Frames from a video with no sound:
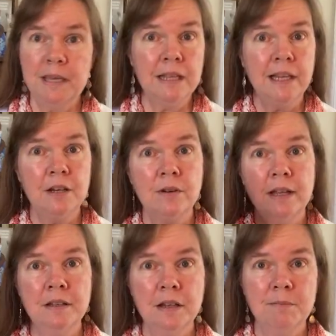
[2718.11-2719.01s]
He
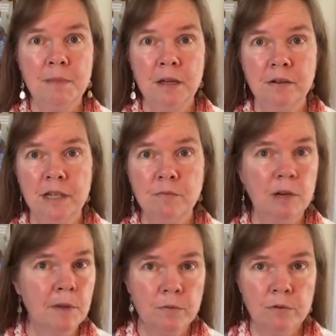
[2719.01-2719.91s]
later ended up
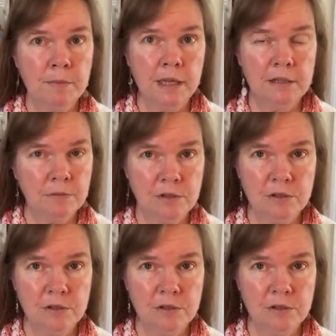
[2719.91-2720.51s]
marrying one of my roommates,